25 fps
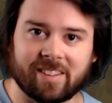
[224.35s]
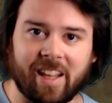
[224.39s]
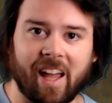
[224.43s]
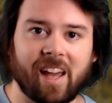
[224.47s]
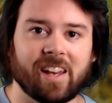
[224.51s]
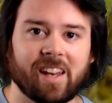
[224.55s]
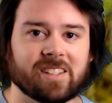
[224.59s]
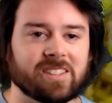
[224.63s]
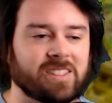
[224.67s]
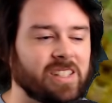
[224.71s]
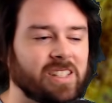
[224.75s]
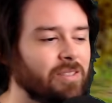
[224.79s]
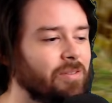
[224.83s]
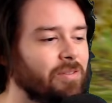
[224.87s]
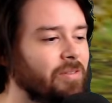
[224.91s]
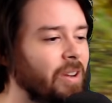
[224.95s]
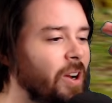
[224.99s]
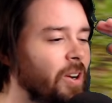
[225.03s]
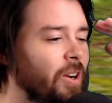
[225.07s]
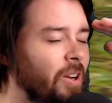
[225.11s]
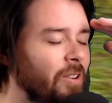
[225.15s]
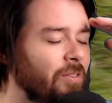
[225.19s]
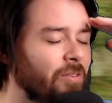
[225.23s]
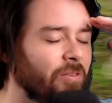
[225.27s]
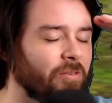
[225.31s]
That is the
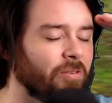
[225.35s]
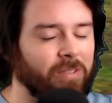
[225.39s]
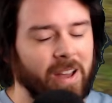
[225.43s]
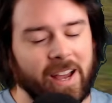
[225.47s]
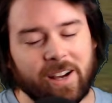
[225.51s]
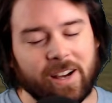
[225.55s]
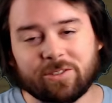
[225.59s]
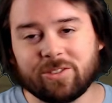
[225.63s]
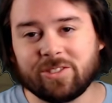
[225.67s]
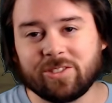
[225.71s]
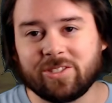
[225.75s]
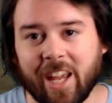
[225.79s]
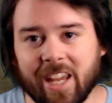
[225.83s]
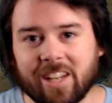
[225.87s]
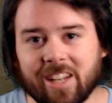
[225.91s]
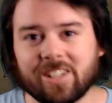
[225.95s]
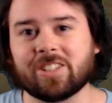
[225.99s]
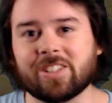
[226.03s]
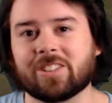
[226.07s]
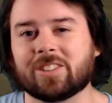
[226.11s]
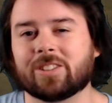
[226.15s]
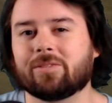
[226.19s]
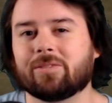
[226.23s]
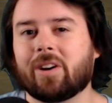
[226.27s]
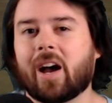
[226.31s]
very
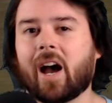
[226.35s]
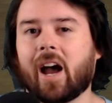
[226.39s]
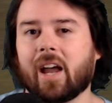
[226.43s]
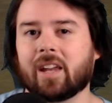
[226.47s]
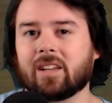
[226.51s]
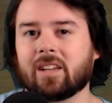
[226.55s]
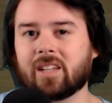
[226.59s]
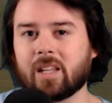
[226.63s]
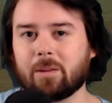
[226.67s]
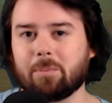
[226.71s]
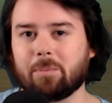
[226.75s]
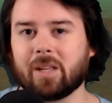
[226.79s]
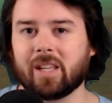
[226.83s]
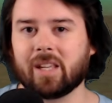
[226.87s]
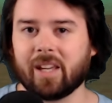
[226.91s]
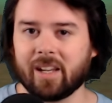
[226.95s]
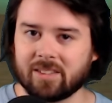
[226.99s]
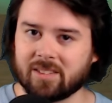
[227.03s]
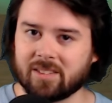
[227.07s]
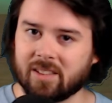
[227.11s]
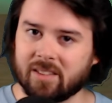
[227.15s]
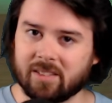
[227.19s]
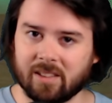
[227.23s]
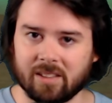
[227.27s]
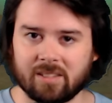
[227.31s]
foundation of high
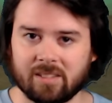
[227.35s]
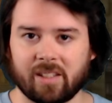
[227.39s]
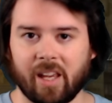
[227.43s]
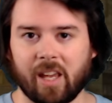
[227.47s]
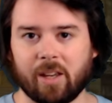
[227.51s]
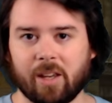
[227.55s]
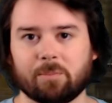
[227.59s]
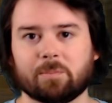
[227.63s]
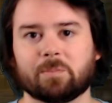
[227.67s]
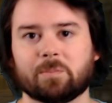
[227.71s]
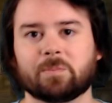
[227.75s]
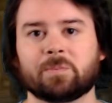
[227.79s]
DPS in this game.